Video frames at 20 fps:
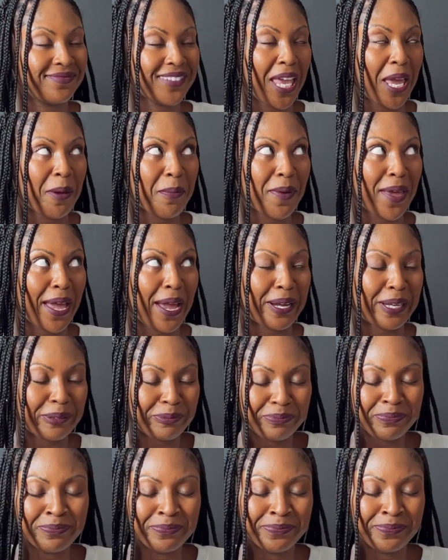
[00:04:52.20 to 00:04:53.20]
I'm back.
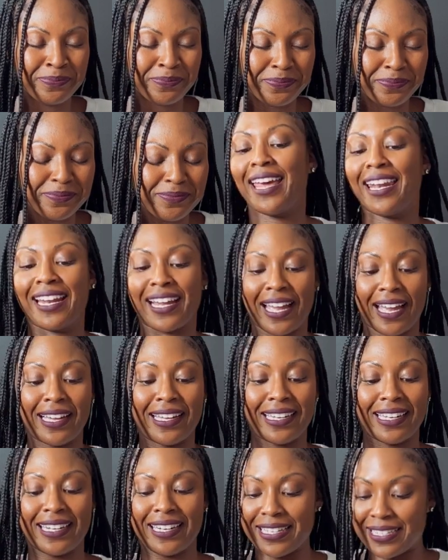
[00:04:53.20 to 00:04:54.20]
And I got
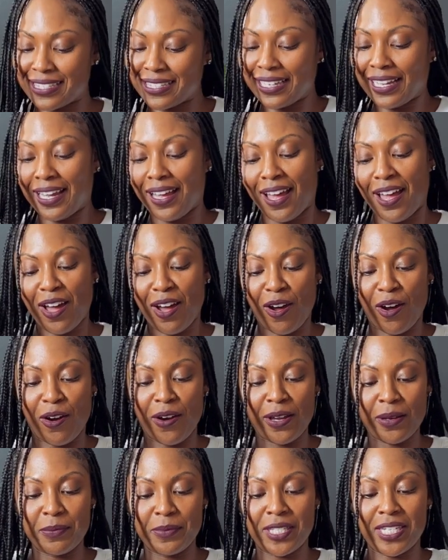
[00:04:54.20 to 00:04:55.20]
goodies.
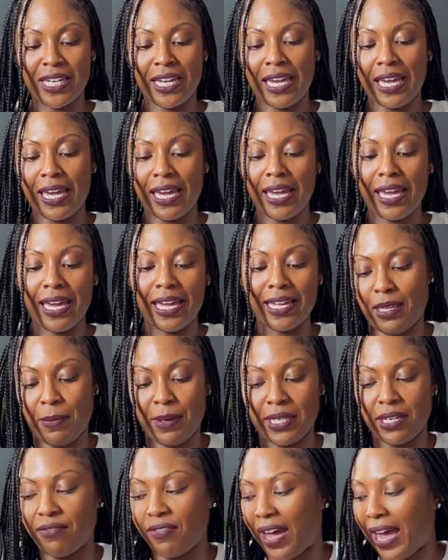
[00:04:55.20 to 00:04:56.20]
OMG! Let me
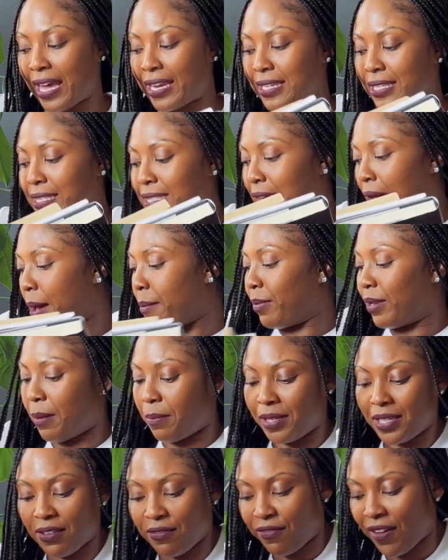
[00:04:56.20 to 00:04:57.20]
divide this up. Let me
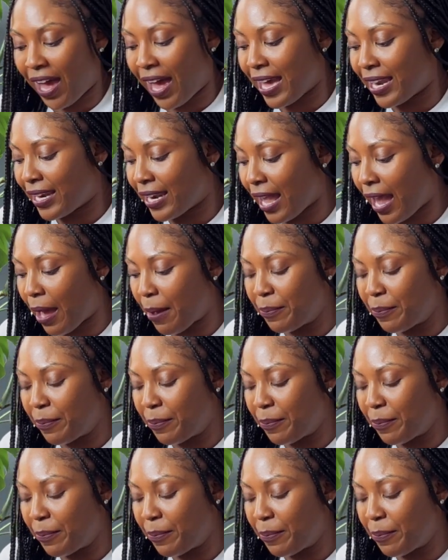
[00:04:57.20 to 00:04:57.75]
divide it up.